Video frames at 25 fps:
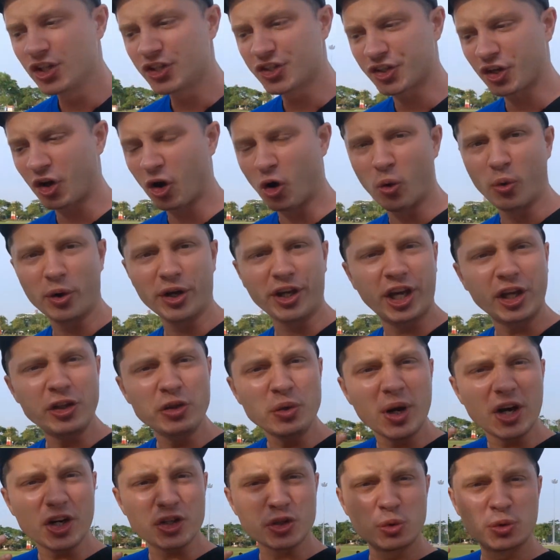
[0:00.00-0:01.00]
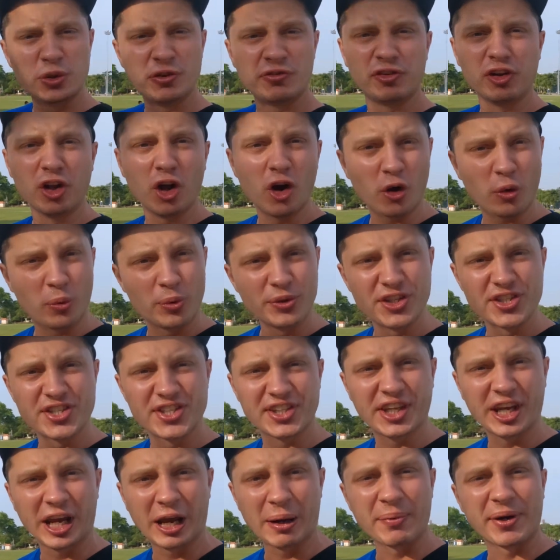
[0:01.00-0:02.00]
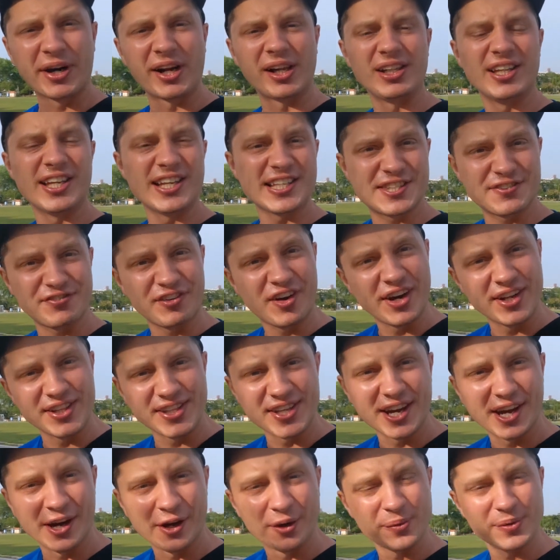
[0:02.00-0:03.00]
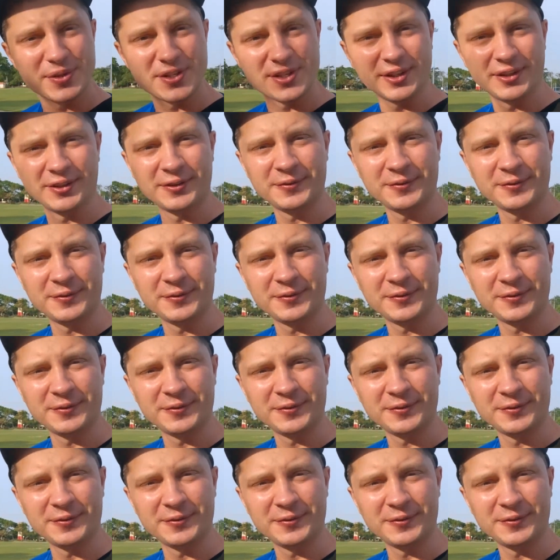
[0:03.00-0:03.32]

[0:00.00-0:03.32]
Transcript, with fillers: So can you actually vlog with this camera? Let's find out.